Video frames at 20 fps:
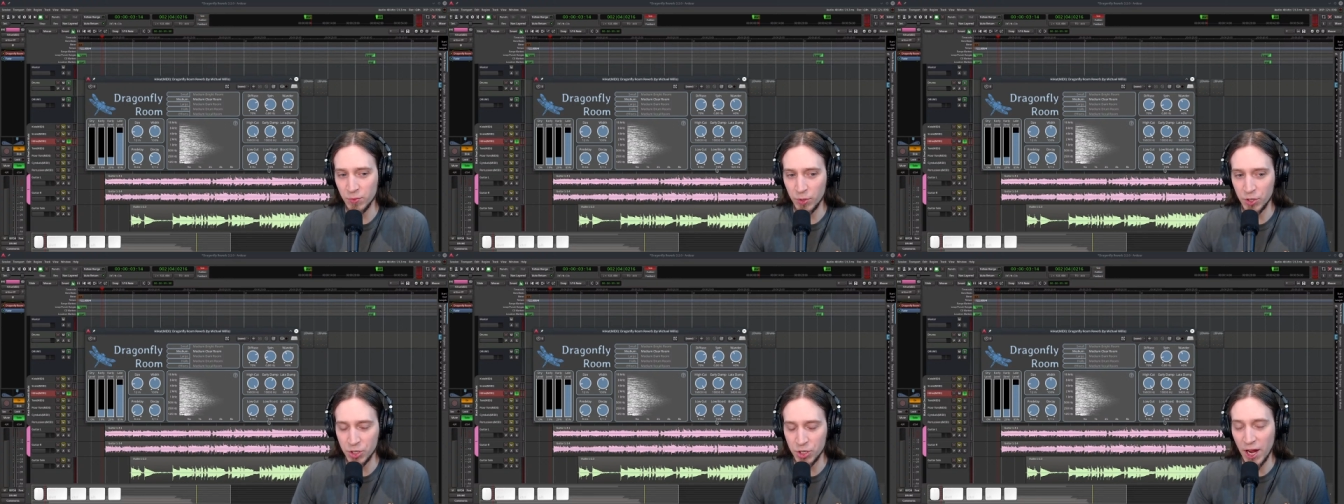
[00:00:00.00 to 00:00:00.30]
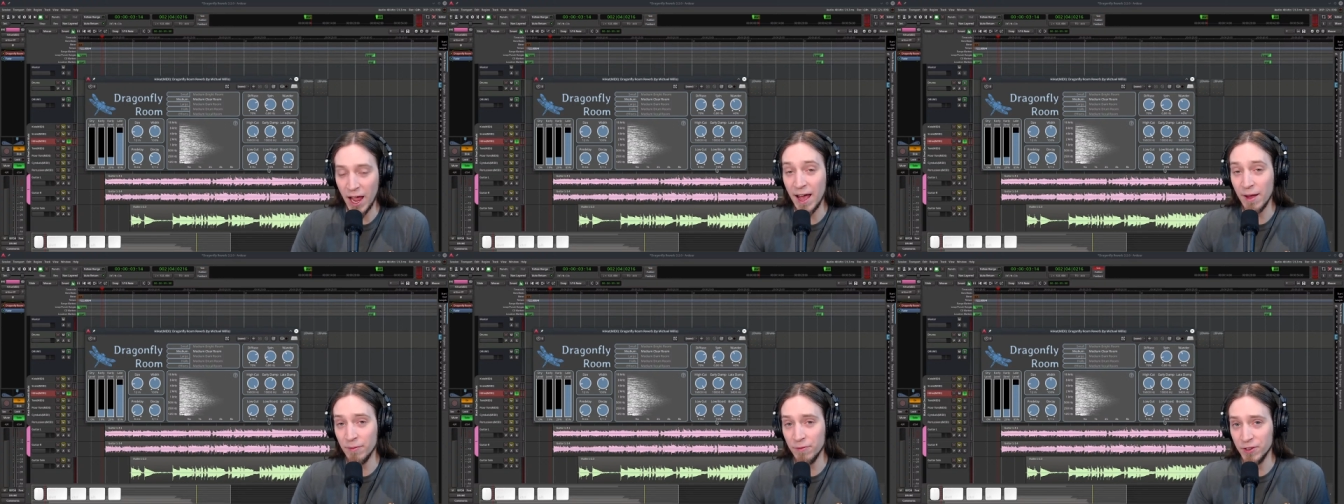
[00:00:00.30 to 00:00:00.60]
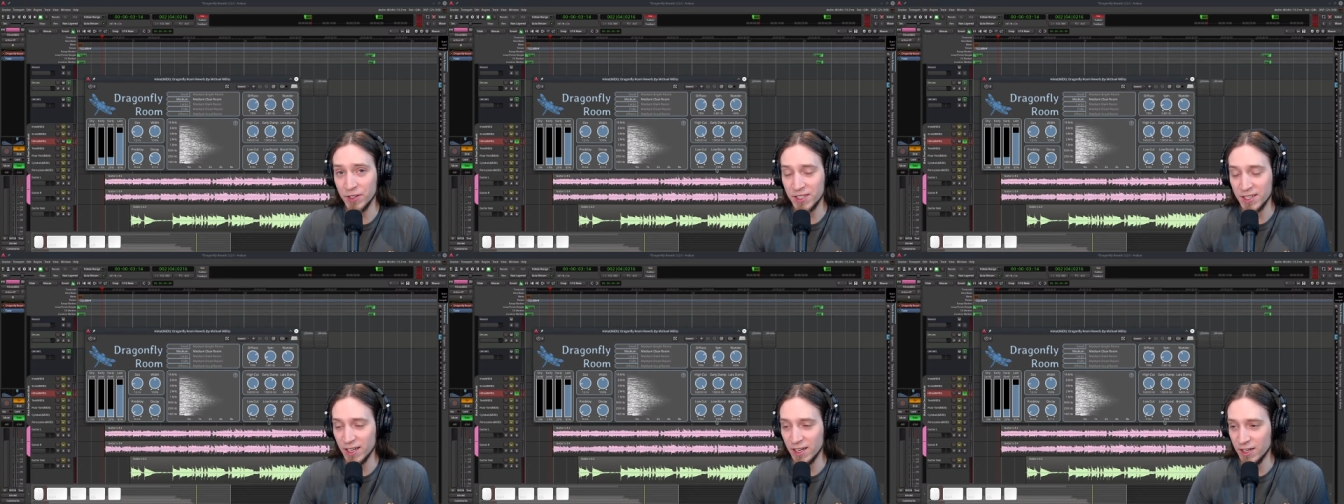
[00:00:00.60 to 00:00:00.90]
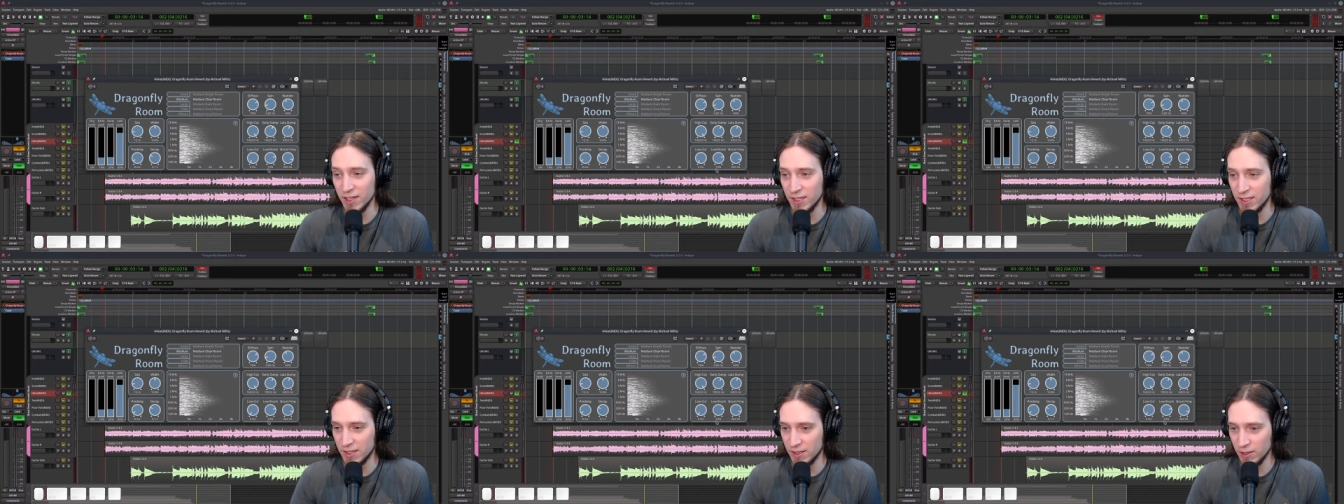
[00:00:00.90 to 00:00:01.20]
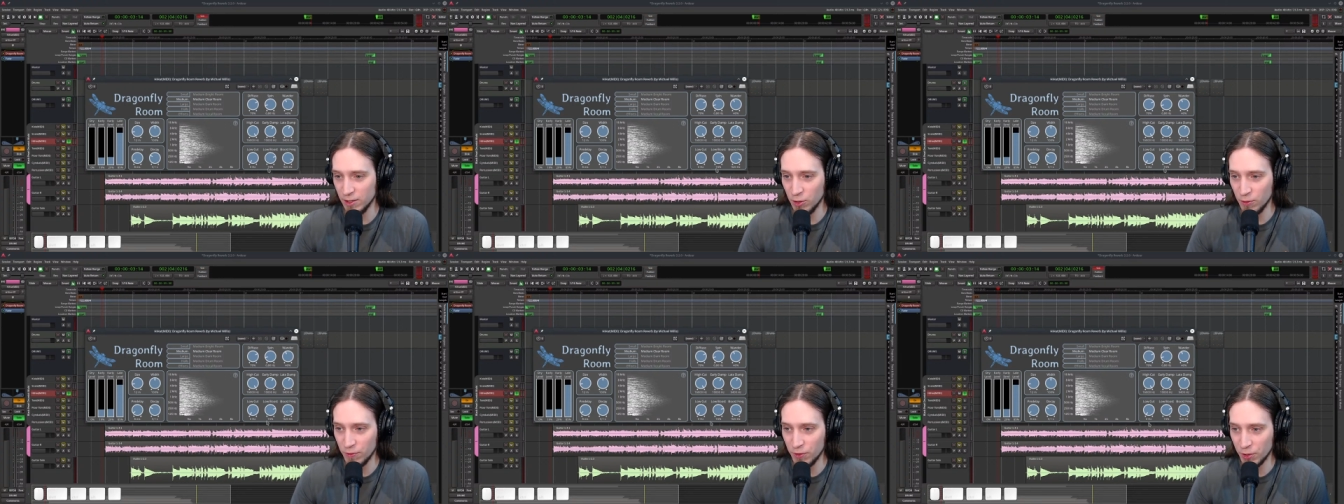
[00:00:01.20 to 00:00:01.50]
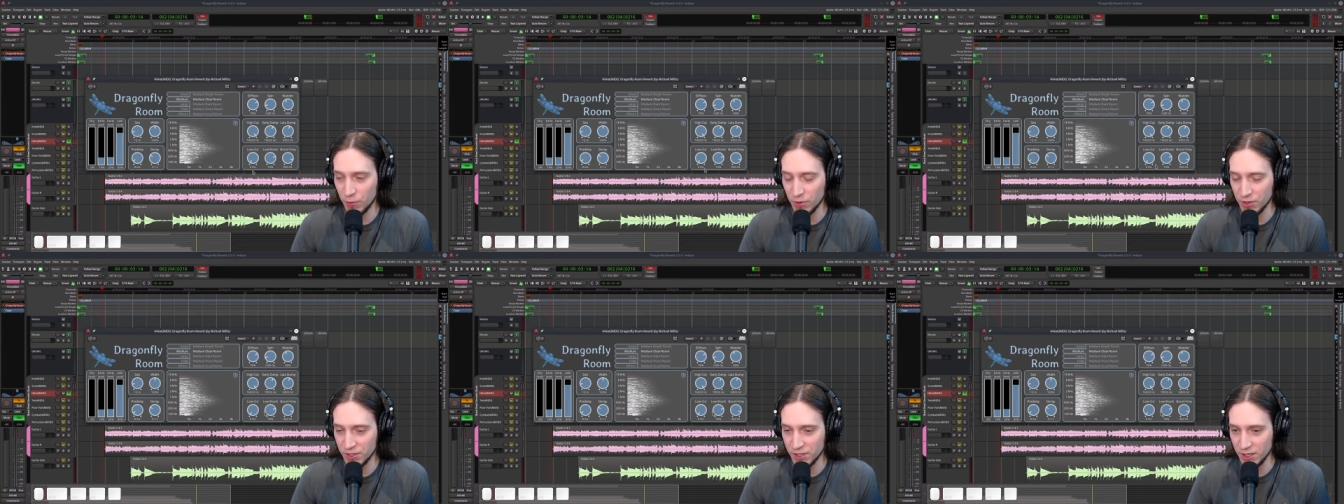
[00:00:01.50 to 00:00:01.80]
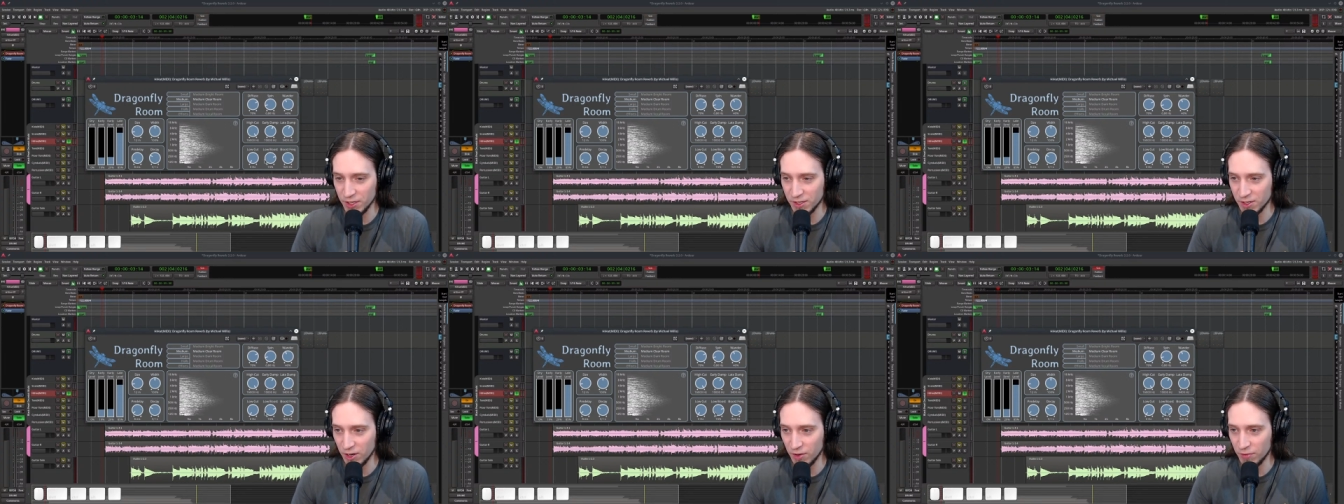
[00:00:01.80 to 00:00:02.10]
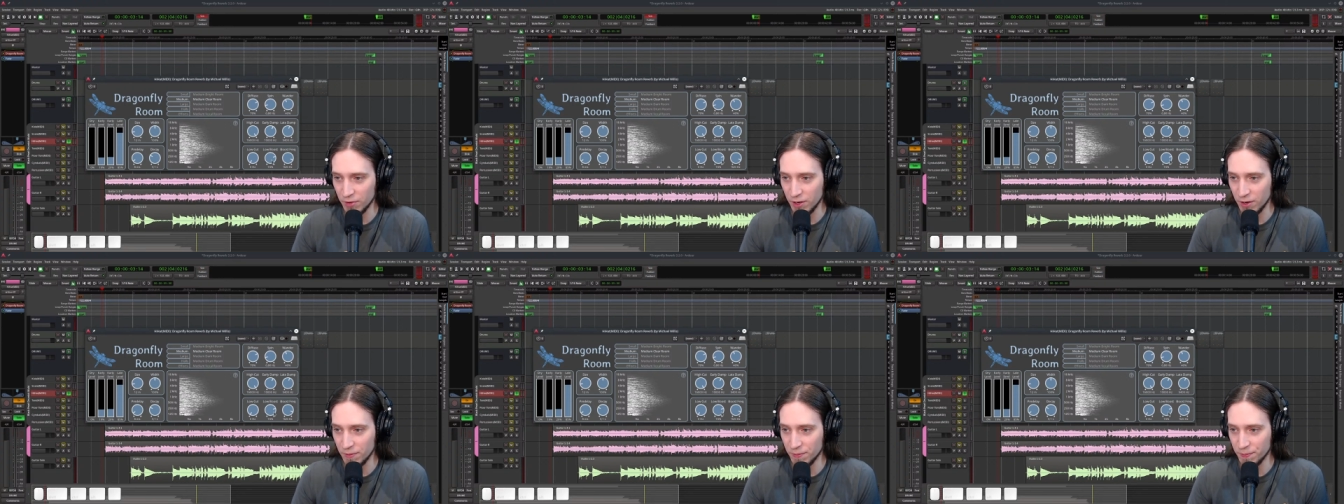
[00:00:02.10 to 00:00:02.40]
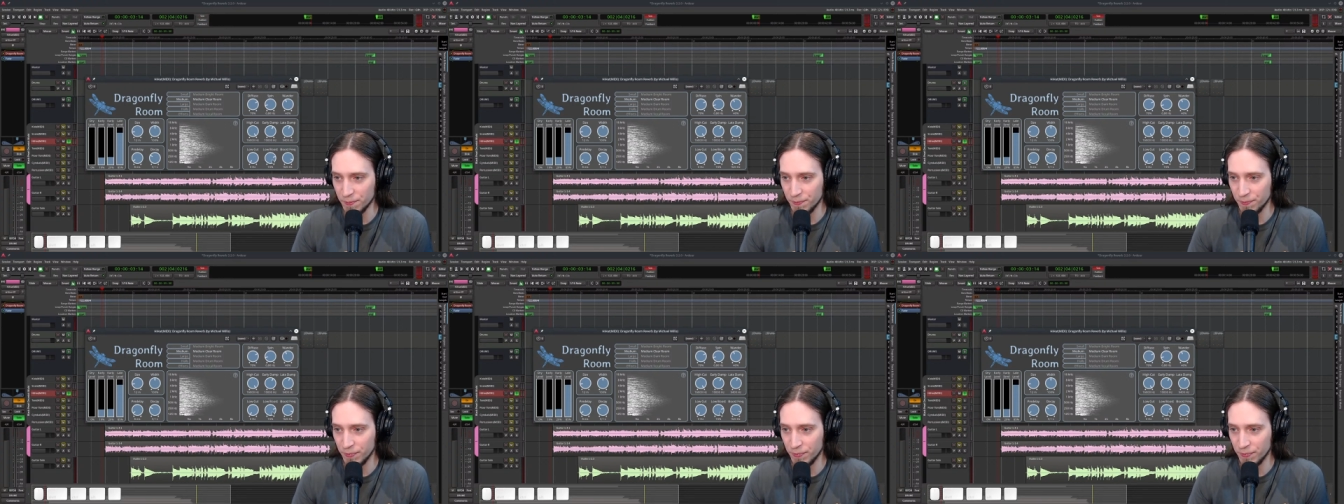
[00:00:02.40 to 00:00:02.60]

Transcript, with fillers: which emphasize low frequencies often.